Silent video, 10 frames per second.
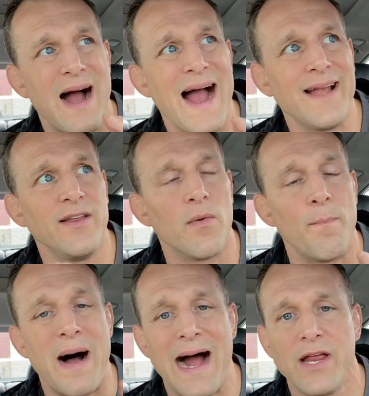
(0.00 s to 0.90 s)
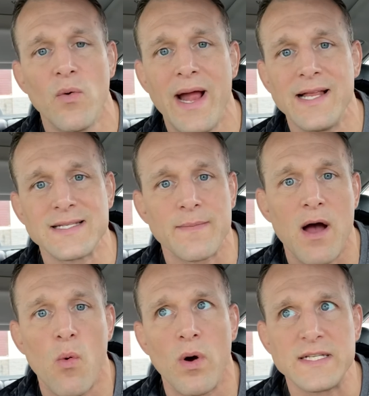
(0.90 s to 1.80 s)
ideal body weight is
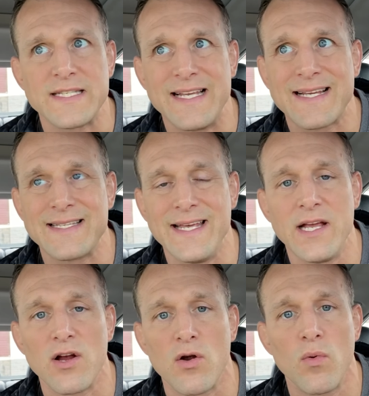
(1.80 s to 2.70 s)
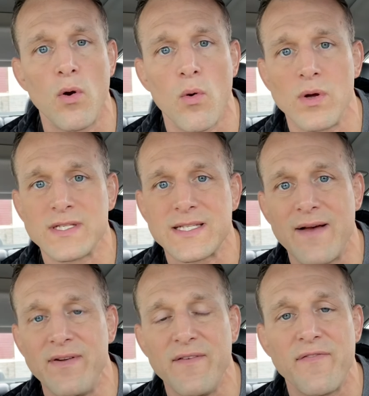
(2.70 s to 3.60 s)
about 160 or, or
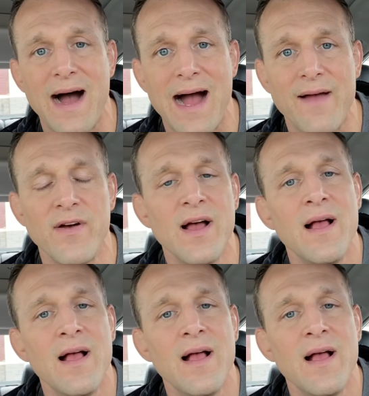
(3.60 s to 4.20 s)
175,